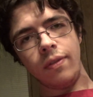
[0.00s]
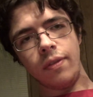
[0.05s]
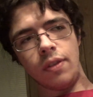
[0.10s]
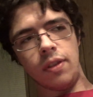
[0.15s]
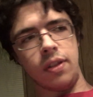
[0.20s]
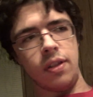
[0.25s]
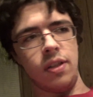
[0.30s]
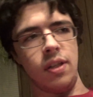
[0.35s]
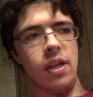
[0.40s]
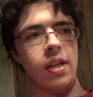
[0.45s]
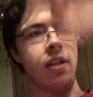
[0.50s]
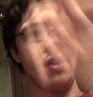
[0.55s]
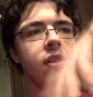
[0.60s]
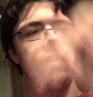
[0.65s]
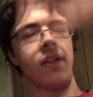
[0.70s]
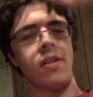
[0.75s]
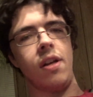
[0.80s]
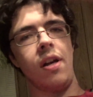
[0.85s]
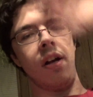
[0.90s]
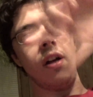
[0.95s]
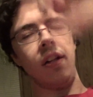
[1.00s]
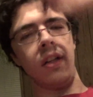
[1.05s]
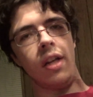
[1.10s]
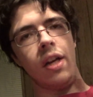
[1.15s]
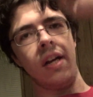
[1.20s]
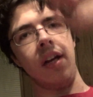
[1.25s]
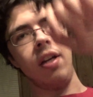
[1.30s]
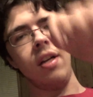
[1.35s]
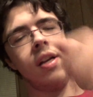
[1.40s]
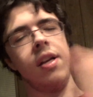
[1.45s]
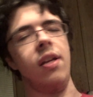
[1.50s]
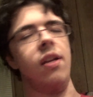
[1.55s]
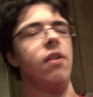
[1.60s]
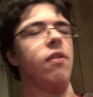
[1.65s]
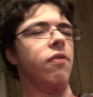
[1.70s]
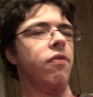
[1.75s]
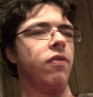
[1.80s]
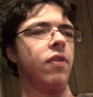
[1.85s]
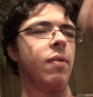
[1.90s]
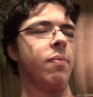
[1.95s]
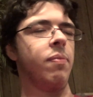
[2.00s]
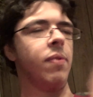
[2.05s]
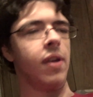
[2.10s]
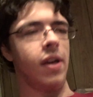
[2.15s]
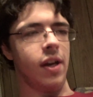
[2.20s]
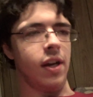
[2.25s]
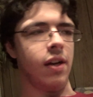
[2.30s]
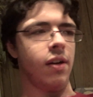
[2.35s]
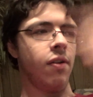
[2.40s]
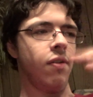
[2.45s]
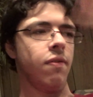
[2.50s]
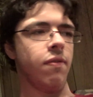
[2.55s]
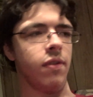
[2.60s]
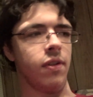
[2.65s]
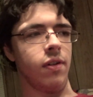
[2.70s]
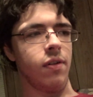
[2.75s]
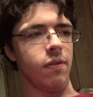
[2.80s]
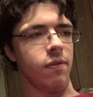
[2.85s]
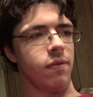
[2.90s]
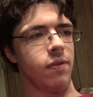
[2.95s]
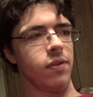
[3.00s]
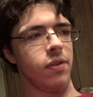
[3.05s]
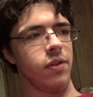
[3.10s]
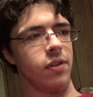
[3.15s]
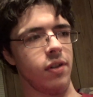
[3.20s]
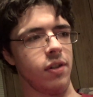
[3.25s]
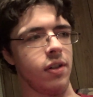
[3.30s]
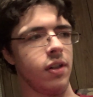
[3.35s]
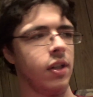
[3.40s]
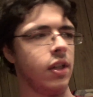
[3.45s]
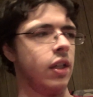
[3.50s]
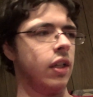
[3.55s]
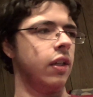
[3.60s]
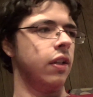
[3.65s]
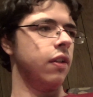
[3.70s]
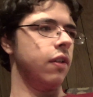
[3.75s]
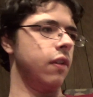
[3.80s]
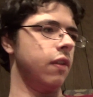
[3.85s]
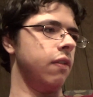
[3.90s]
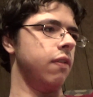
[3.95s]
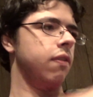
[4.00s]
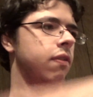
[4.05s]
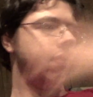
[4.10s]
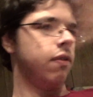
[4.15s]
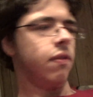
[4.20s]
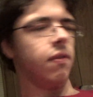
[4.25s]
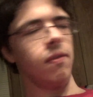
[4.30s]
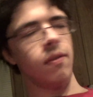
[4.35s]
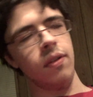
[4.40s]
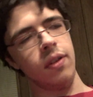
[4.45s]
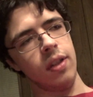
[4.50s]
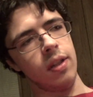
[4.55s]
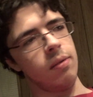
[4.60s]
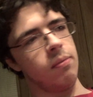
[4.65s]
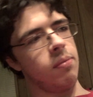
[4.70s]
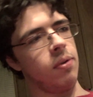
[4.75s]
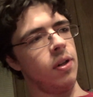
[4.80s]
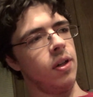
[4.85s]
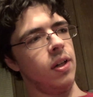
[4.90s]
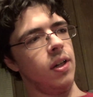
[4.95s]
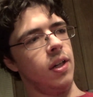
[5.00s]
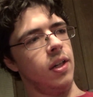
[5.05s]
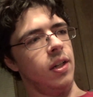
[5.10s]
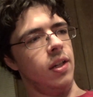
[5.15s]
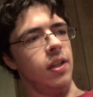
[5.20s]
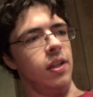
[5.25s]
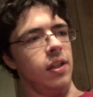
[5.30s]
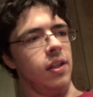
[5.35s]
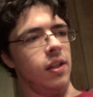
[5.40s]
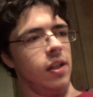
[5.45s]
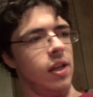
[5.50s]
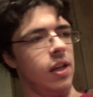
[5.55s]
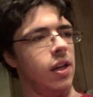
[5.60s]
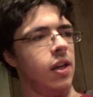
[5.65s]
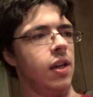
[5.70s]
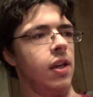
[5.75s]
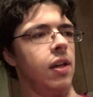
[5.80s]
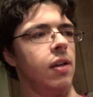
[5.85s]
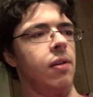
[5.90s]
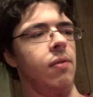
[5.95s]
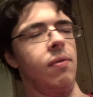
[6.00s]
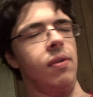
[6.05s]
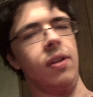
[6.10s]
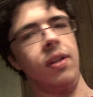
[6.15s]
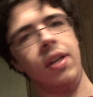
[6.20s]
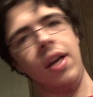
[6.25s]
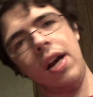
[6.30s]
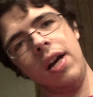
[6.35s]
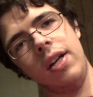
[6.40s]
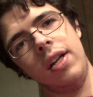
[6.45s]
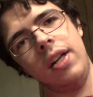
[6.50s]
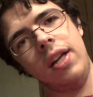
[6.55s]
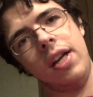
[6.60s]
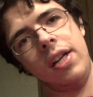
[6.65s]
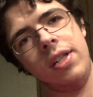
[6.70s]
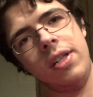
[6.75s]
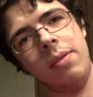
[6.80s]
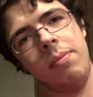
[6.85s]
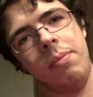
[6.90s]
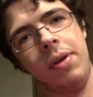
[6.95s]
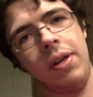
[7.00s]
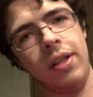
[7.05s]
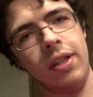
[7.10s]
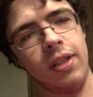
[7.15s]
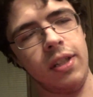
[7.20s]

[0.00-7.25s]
seasoned salt on it. You flip that over and over, and then put it into the thing with ketchup on the